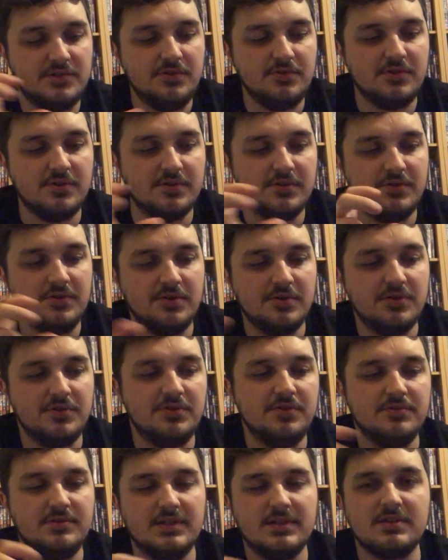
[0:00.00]
You can
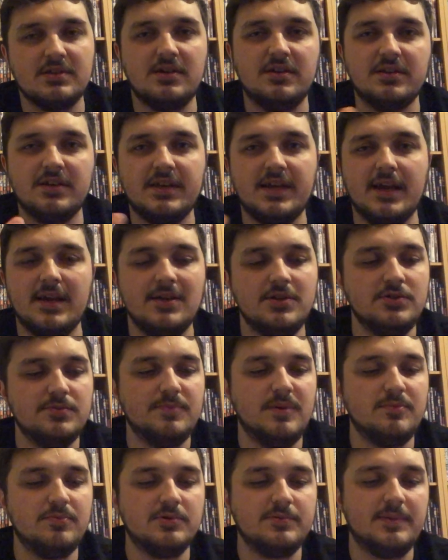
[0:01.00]
use it to kind of gauge
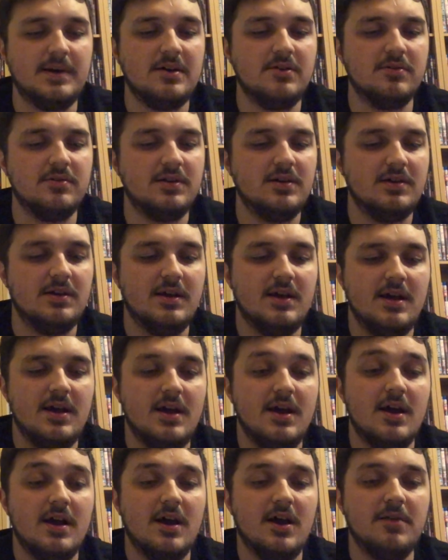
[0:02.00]
people's power and that.
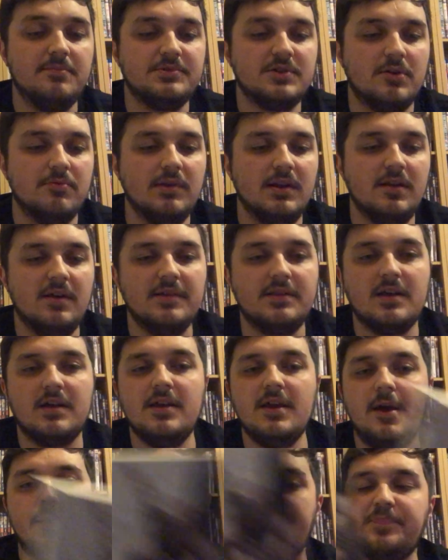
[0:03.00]
So I really like that.
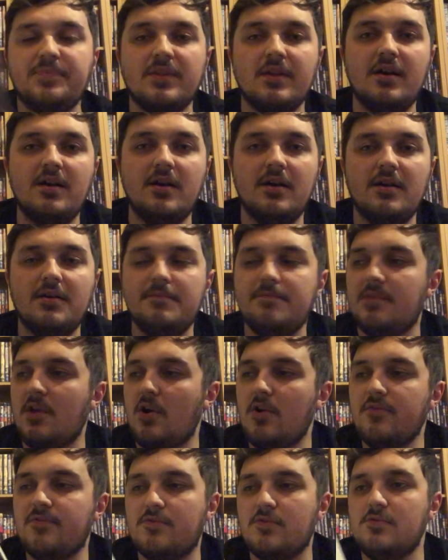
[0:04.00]
Yeah.
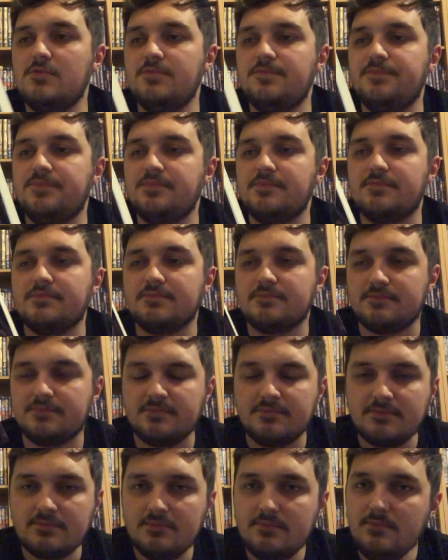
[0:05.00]
Overall,
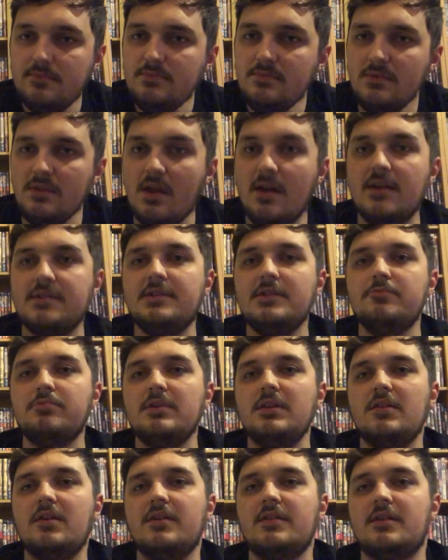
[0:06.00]
I did
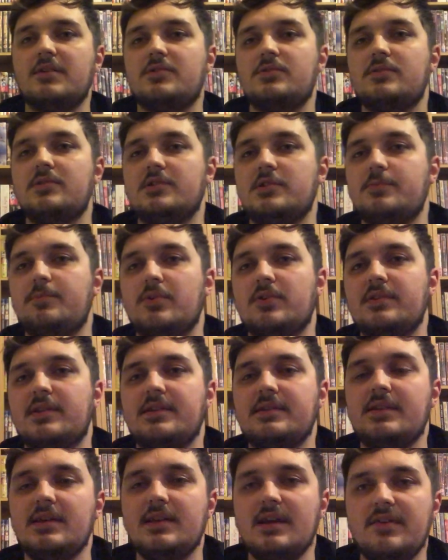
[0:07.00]
really like this book.
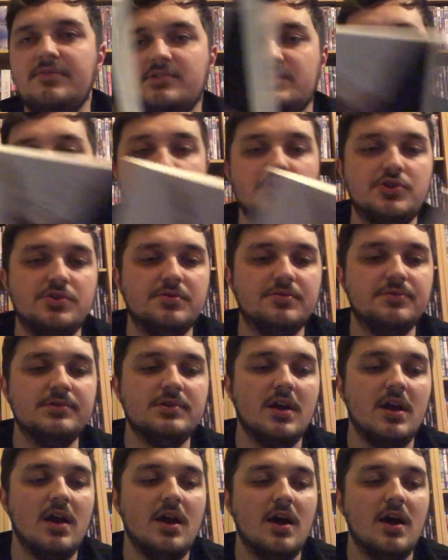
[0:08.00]
It did have its issues.